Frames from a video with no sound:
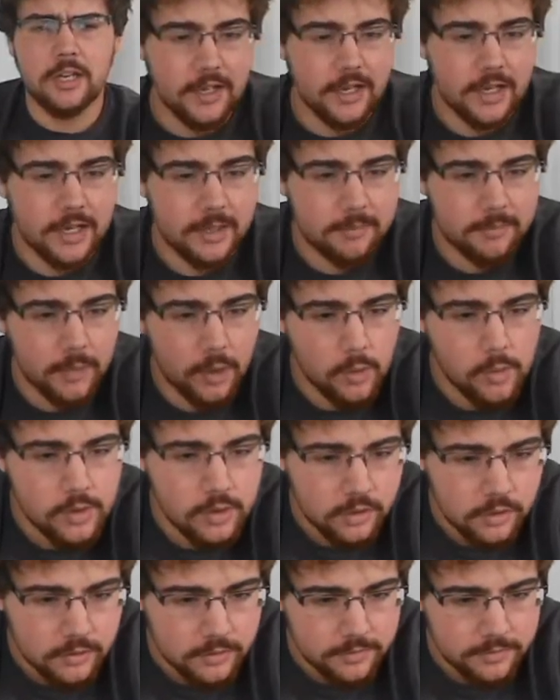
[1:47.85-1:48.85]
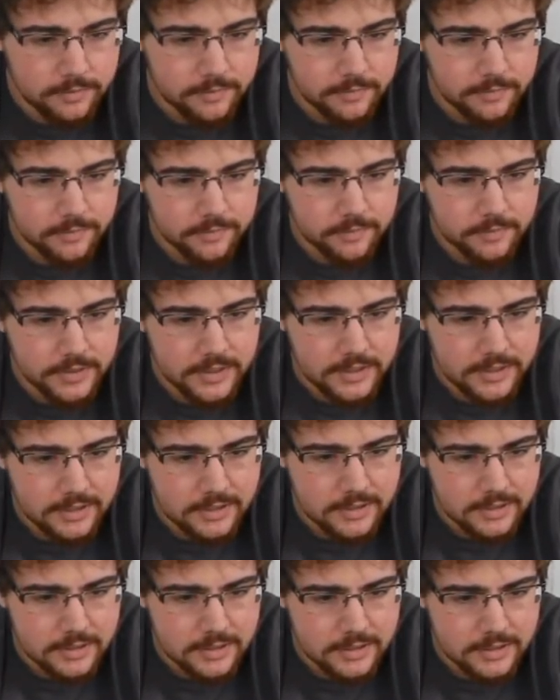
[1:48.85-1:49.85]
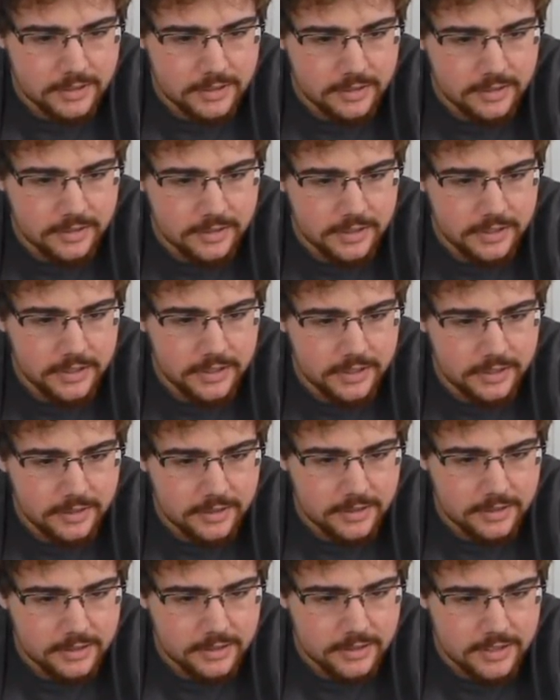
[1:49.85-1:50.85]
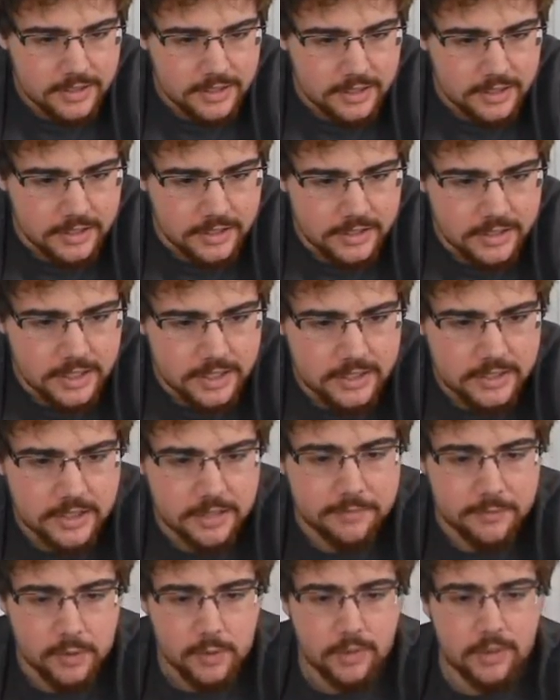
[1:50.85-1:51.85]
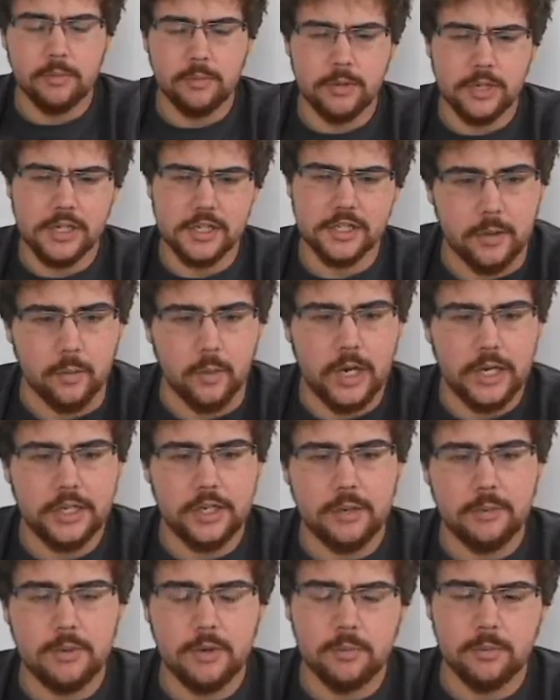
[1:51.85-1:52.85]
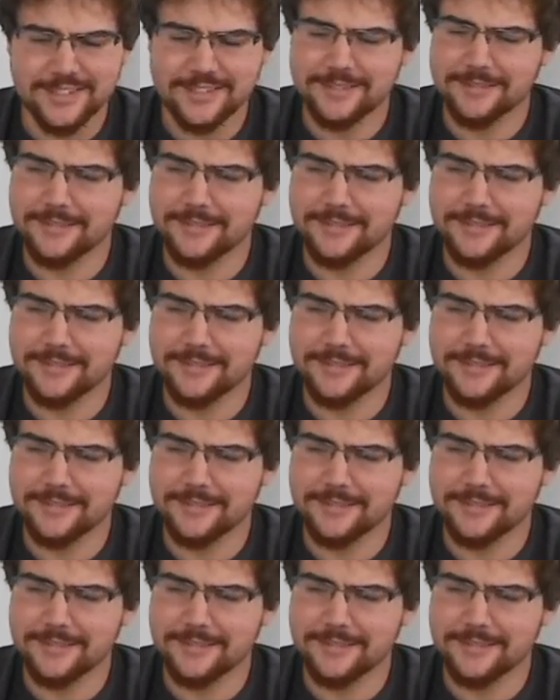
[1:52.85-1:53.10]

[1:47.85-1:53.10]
Okul Finnsy says, if you are British, then why do you poop?